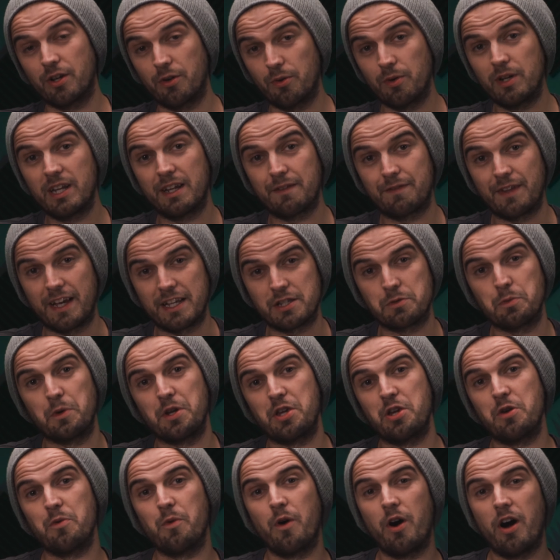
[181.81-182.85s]
only, if that's where
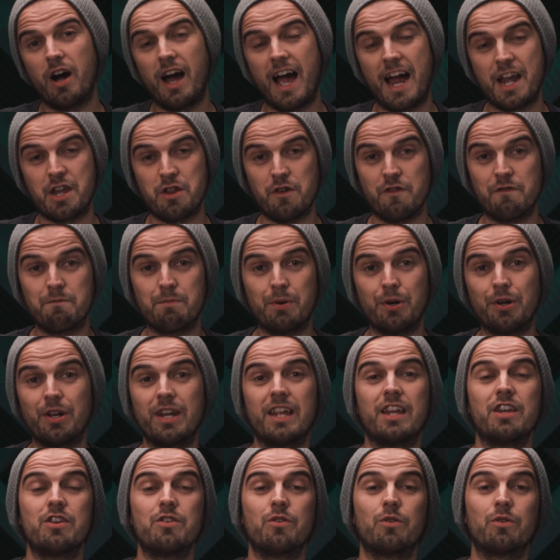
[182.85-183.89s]
you are, and you've put
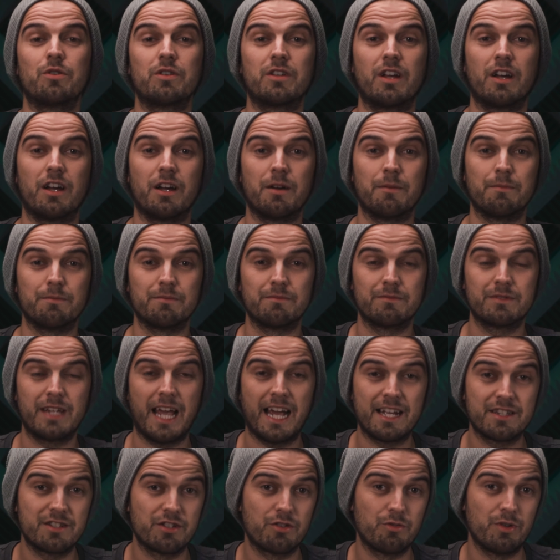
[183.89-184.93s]
in your
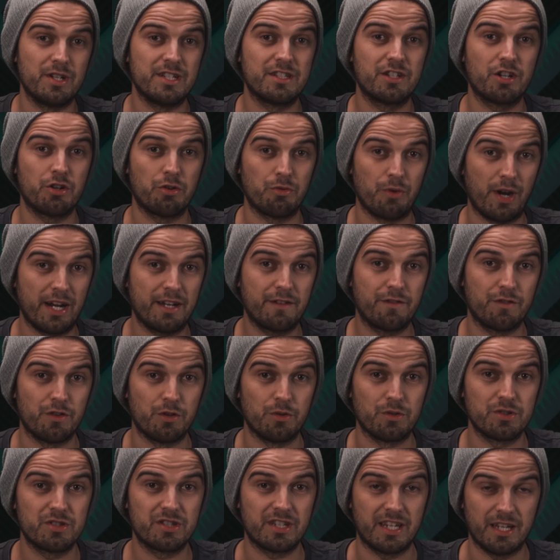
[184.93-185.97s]
categories correct for
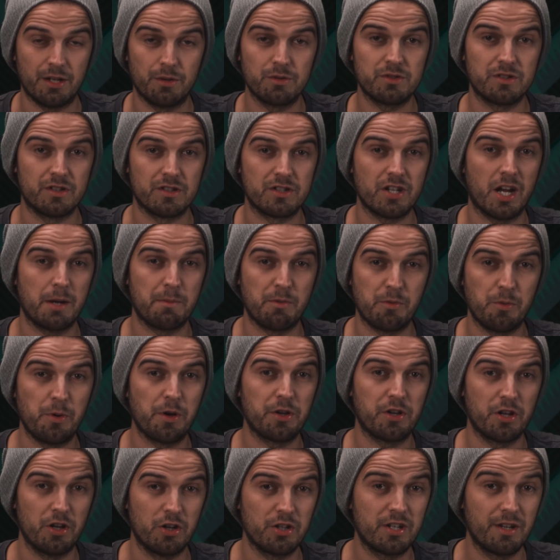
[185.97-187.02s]
your skills and the type of
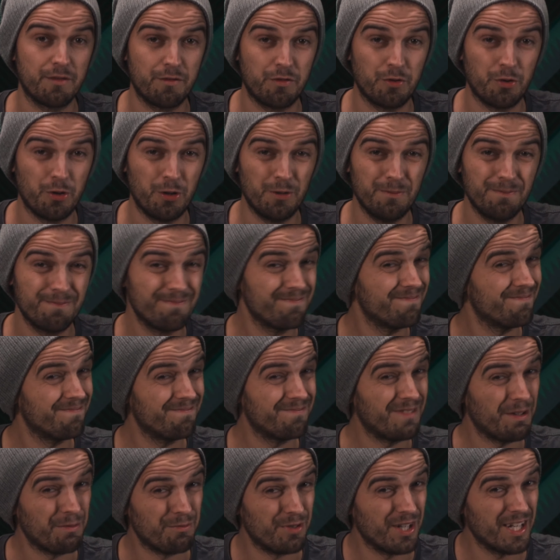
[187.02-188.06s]
work you're looking for,
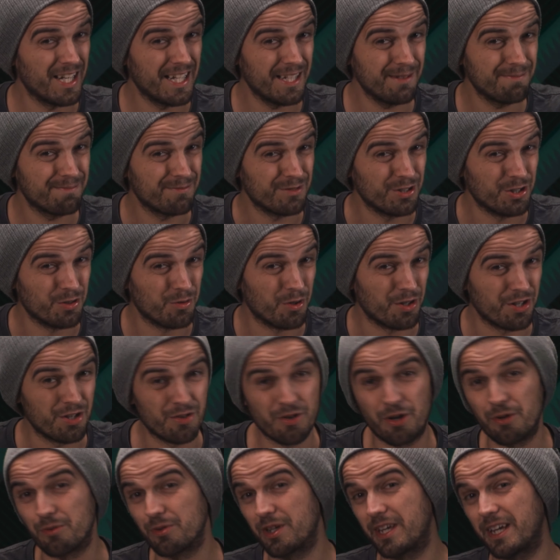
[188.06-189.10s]
then really, you're on
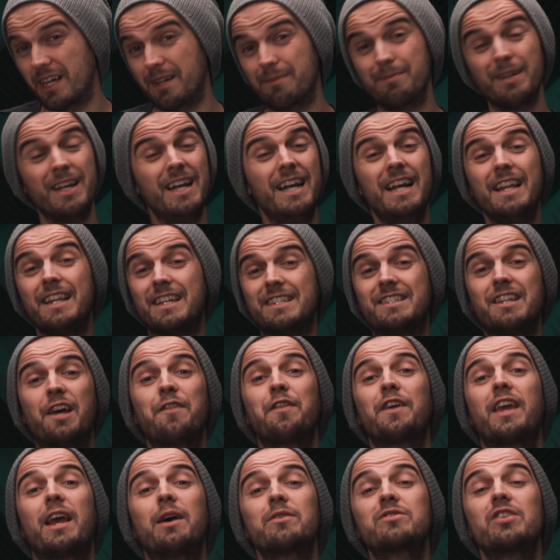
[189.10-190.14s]
your own, kid. There's
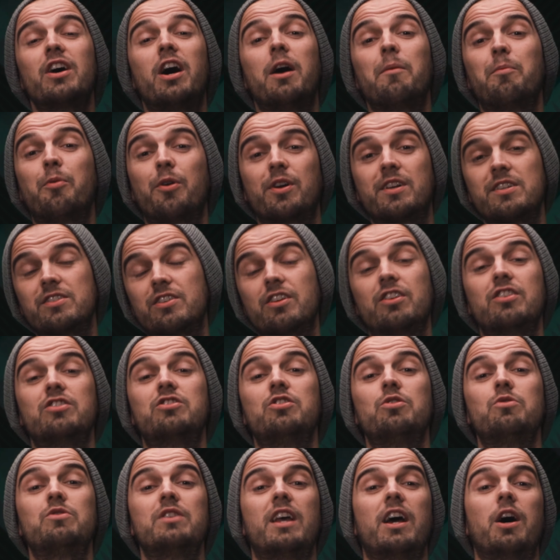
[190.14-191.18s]
nothing else that Upwork is going to
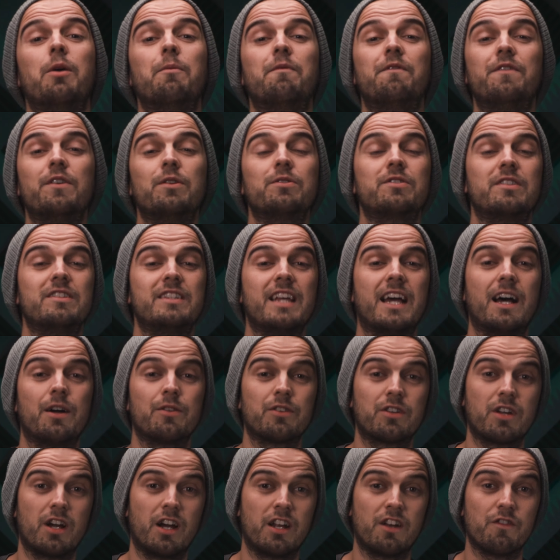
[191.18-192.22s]
do to help filter down
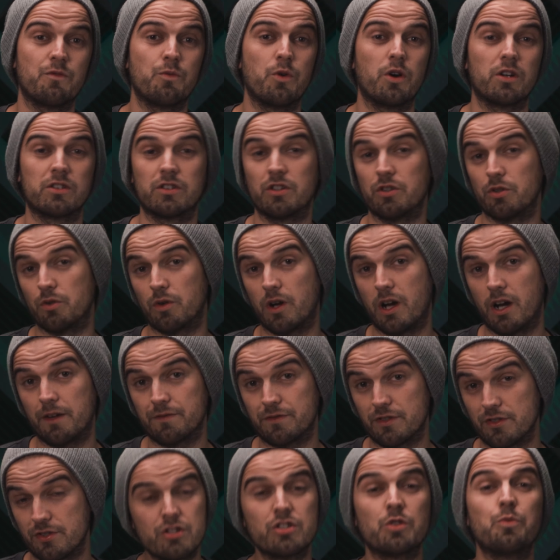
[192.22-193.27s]
the kind of work that you're
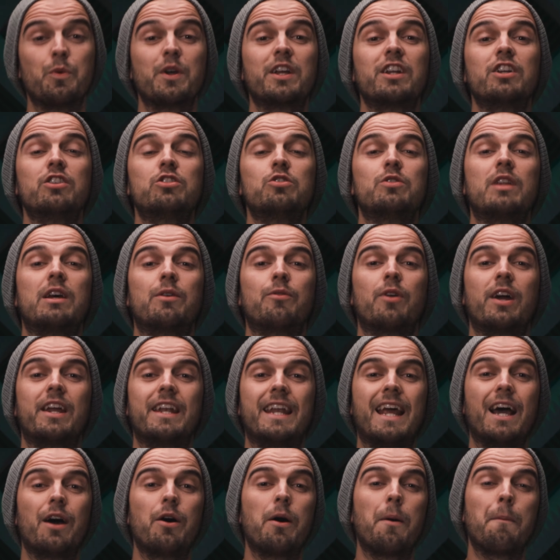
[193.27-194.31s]
after. So we're going to do that right
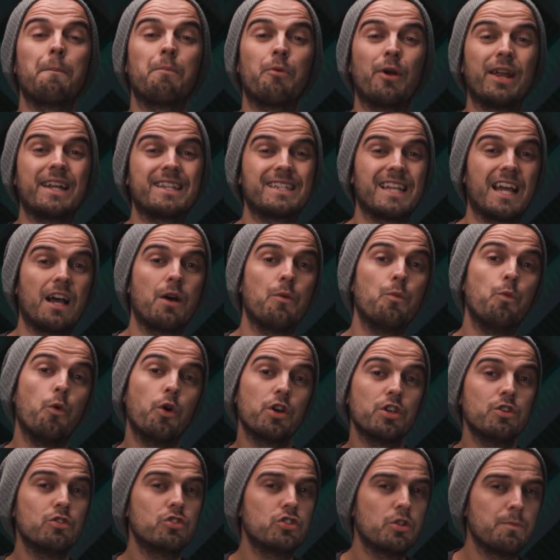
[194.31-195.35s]
now and break down
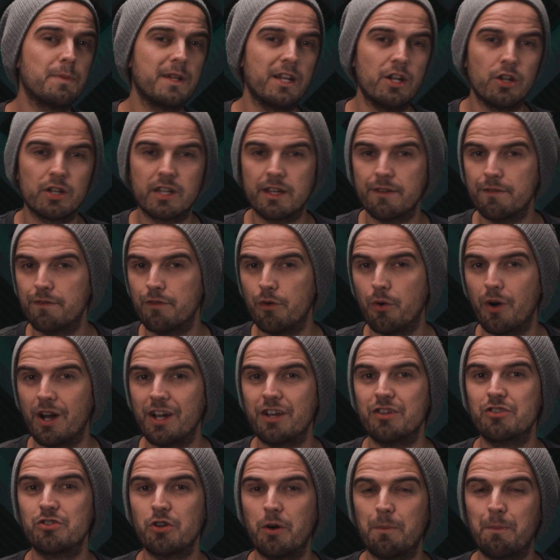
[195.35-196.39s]
what you should be looking for in
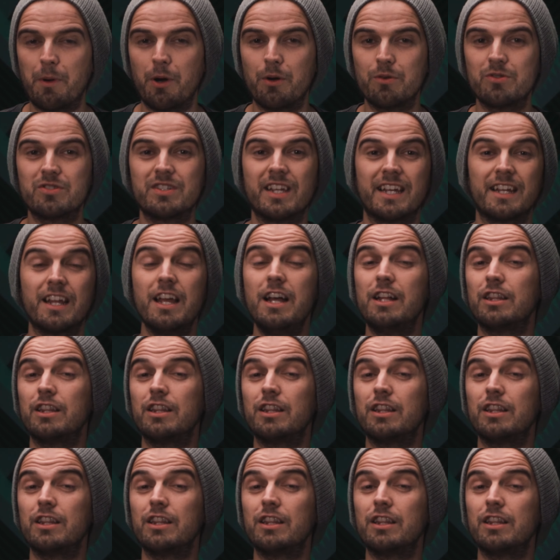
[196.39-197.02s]
a job posting